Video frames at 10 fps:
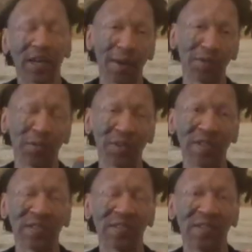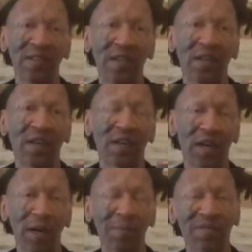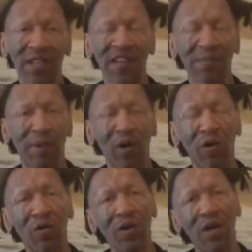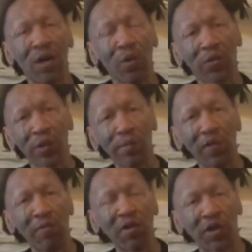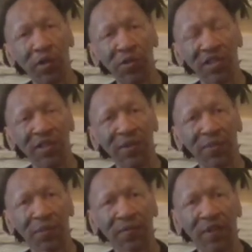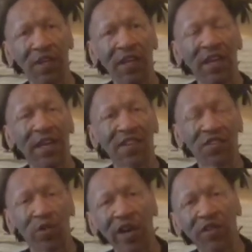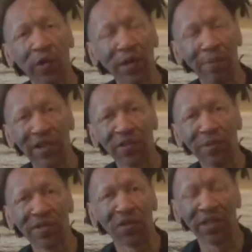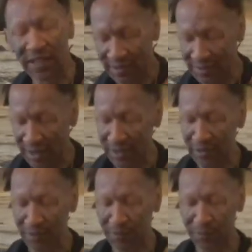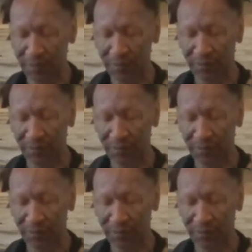It comes with this cup/bowl with a removable koozie. It has graduated measurements on the inside.